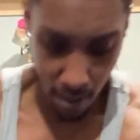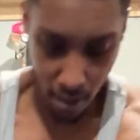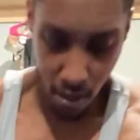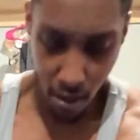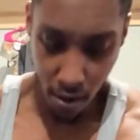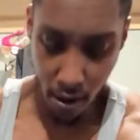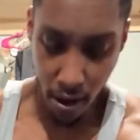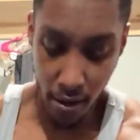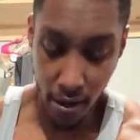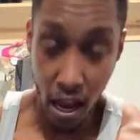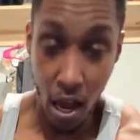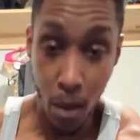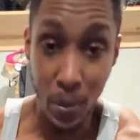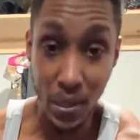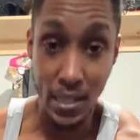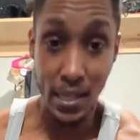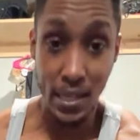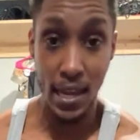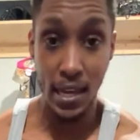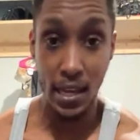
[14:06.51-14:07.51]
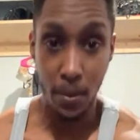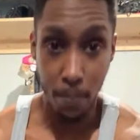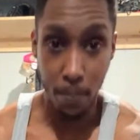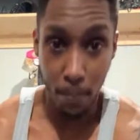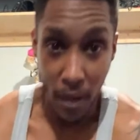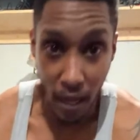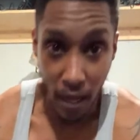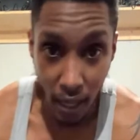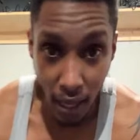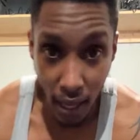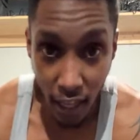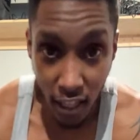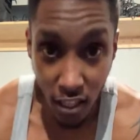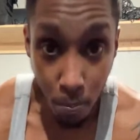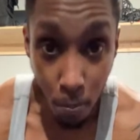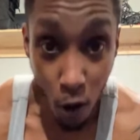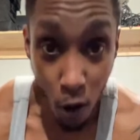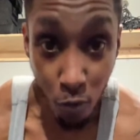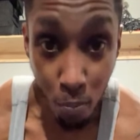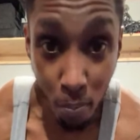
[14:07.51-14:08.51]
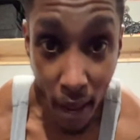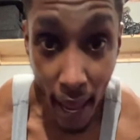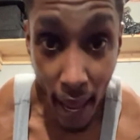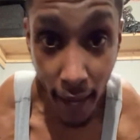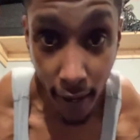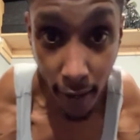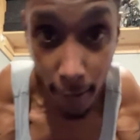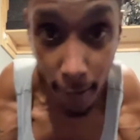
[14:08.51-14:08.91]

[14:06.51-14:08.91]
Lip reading: All right, now I'm gonna take my legs both back.